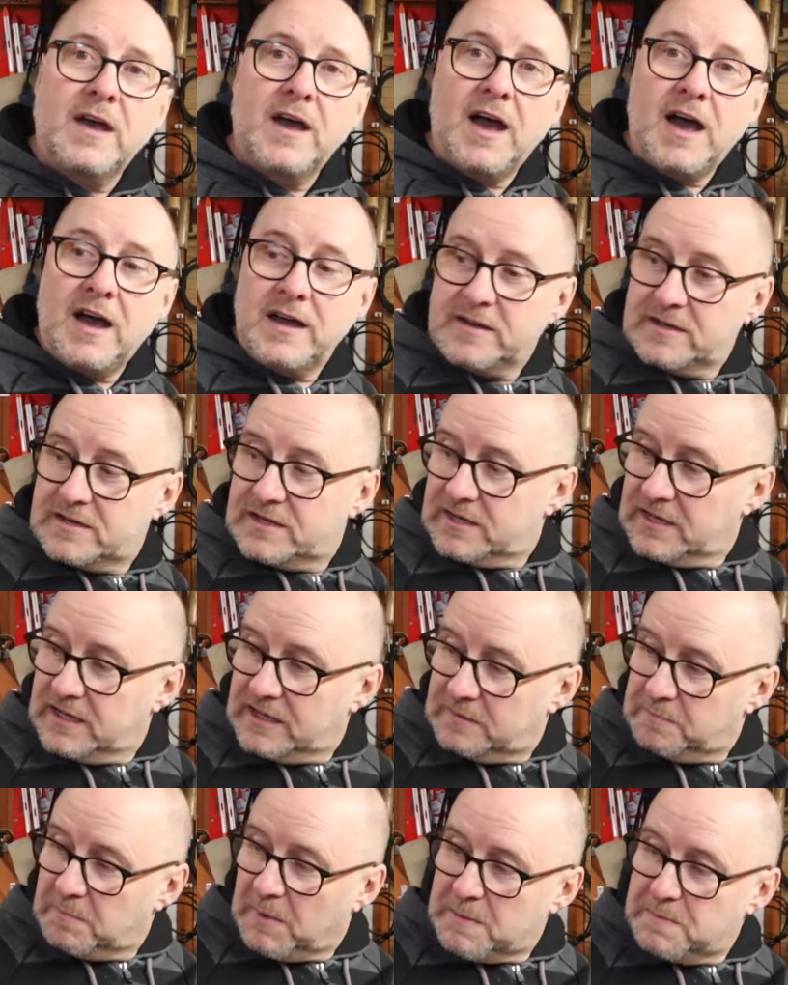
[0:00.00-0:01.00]

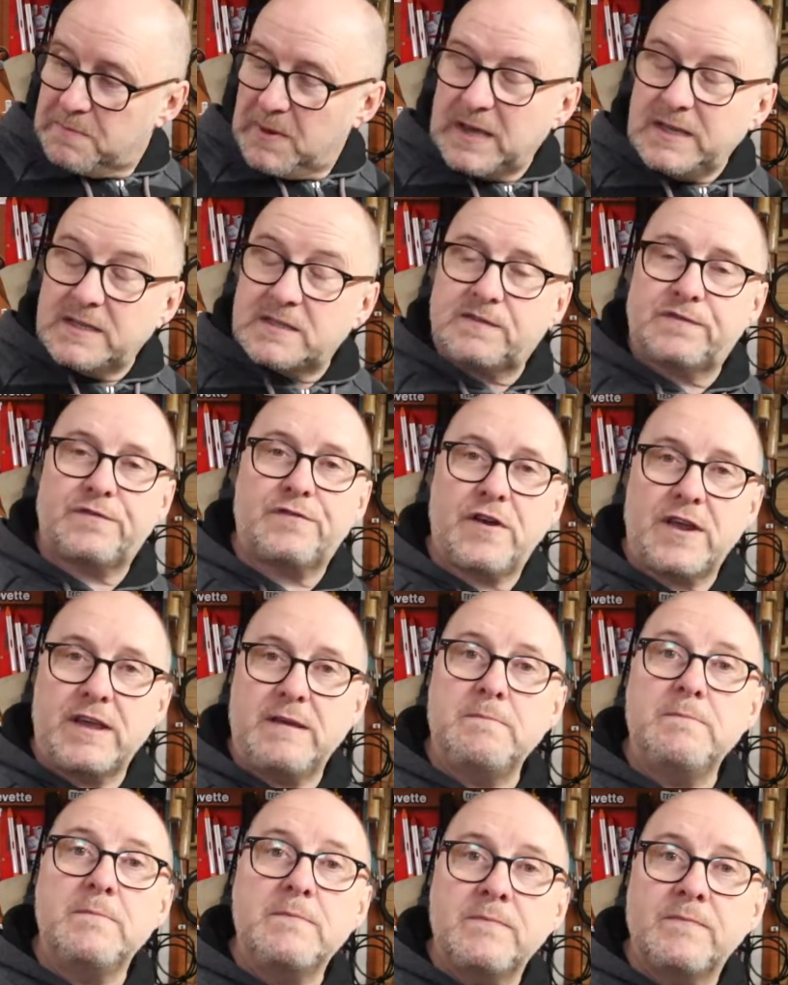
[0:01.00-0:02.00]
underneath my base
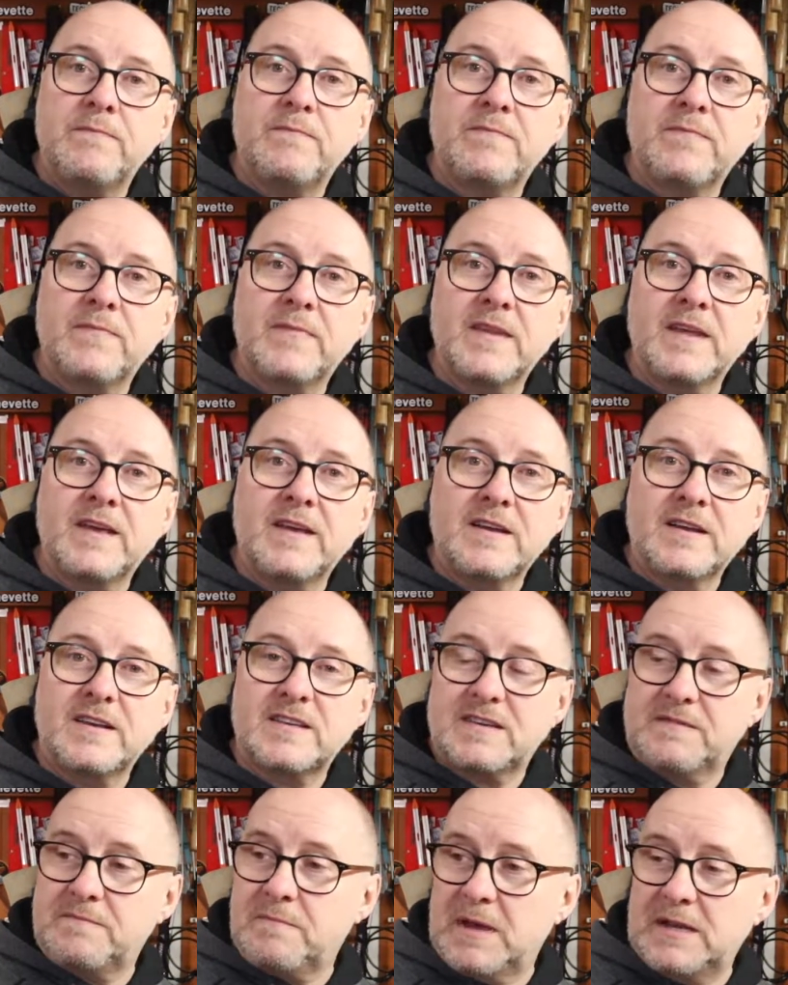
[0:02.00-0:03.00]
frame,
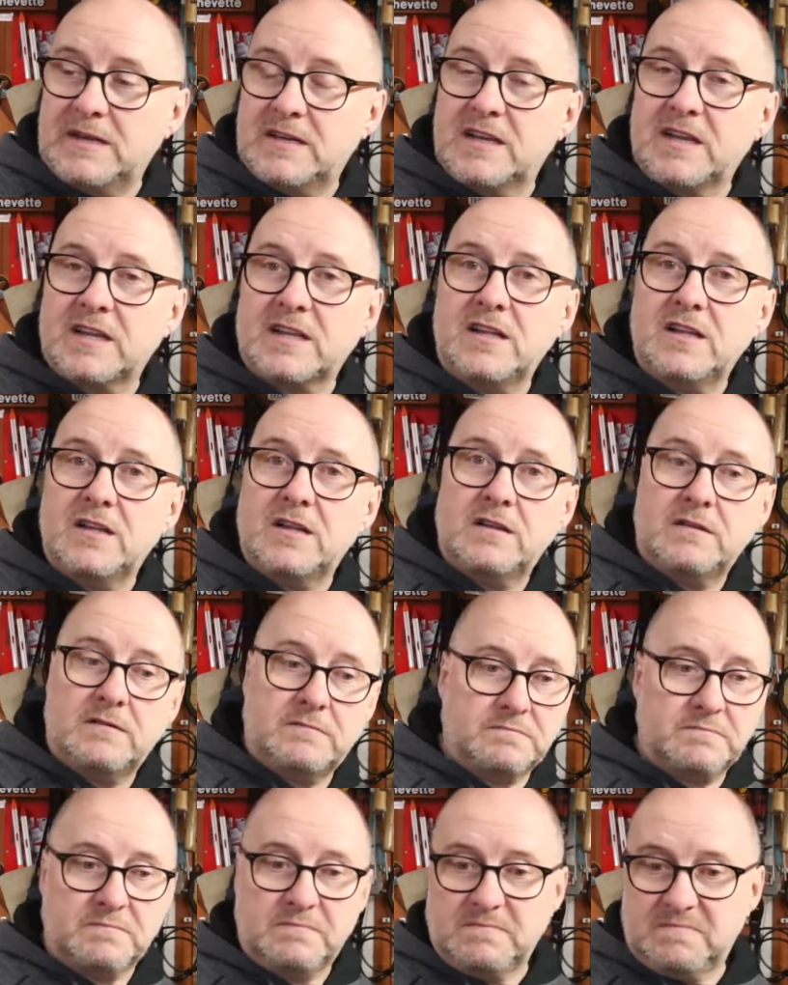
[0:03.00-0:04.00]
because I've made a little
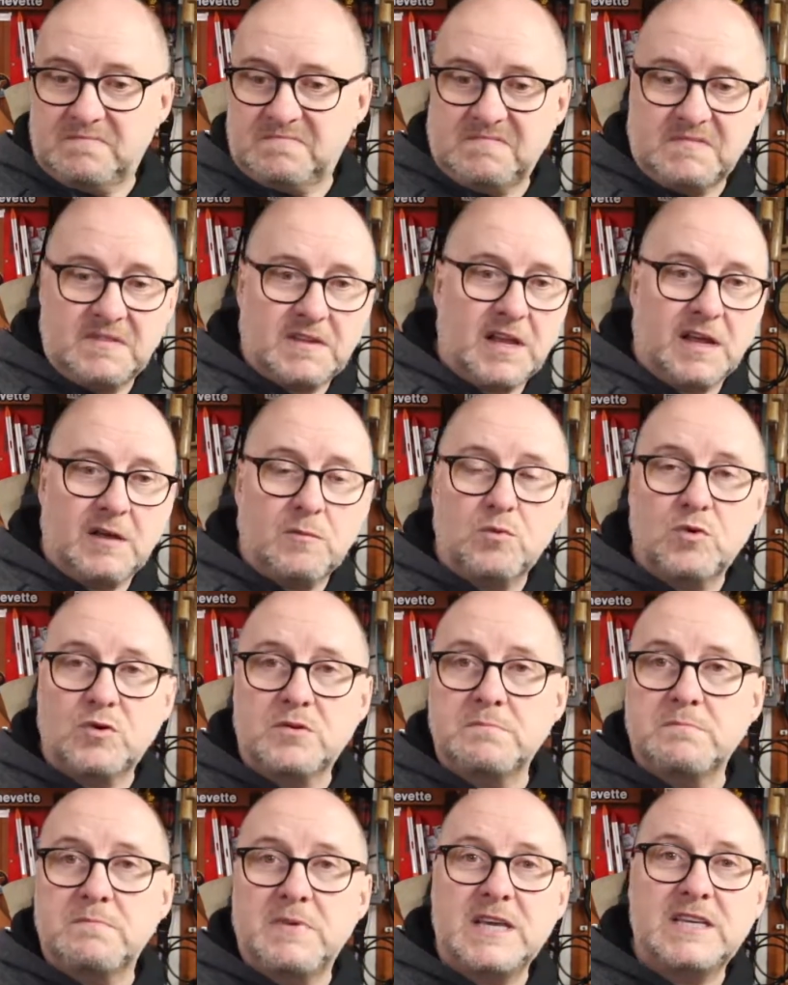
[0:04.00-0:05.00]
like a
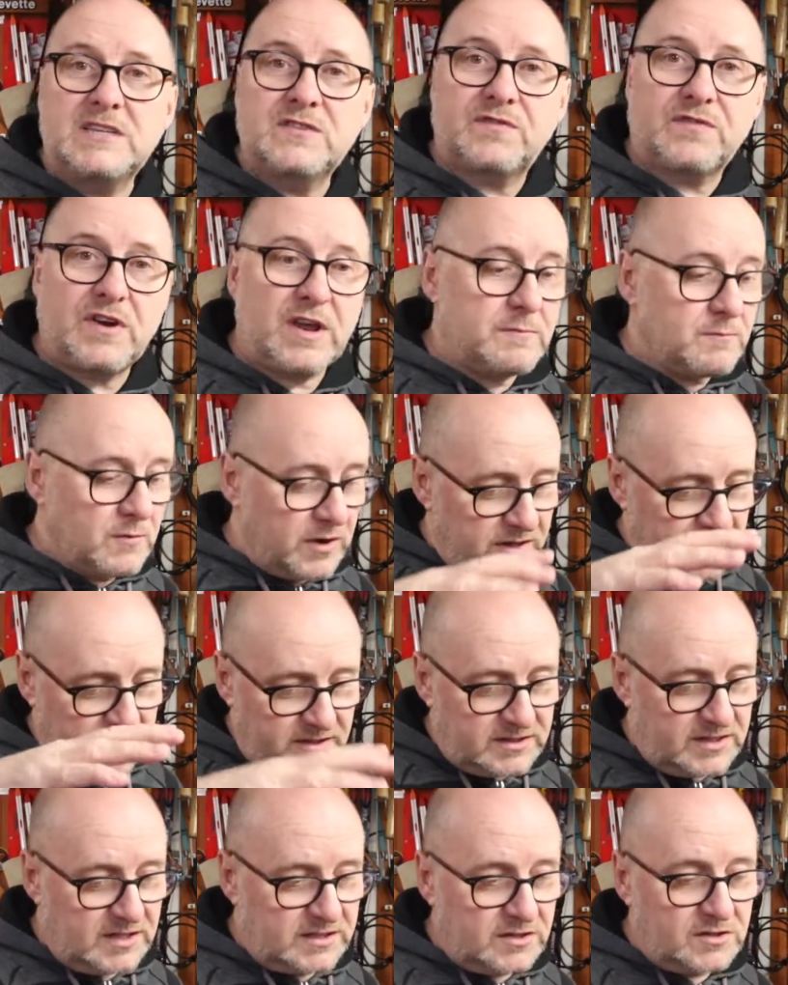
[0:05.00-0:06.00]
wooden base frame where this
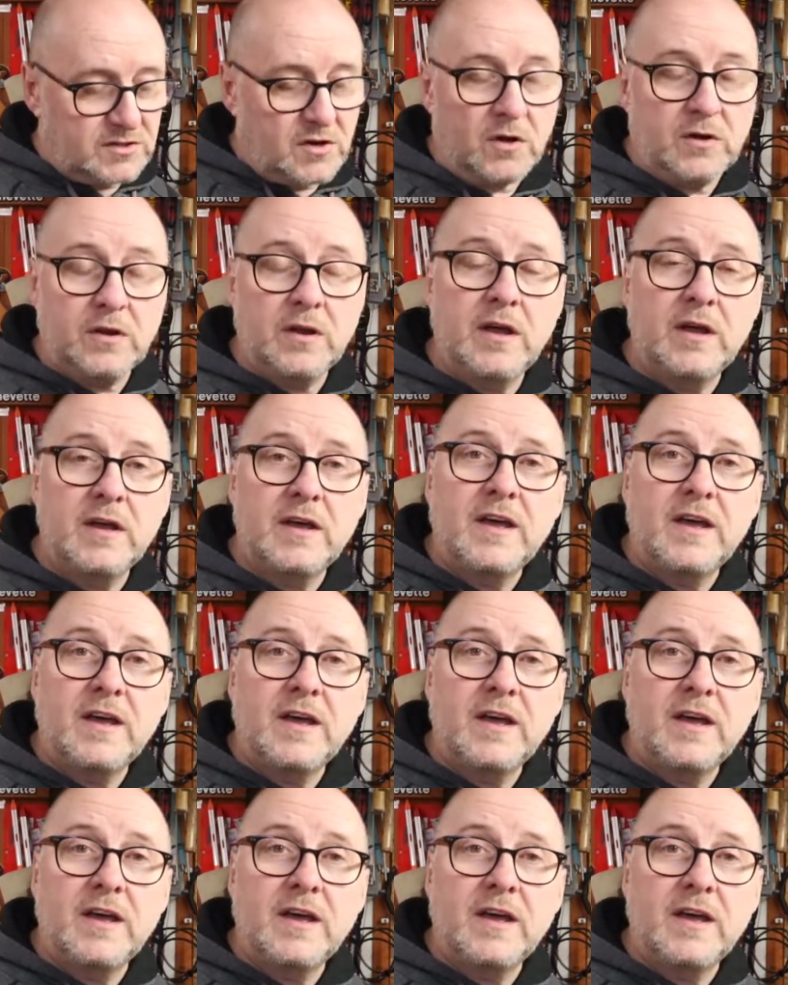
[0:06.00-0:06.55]
sits on,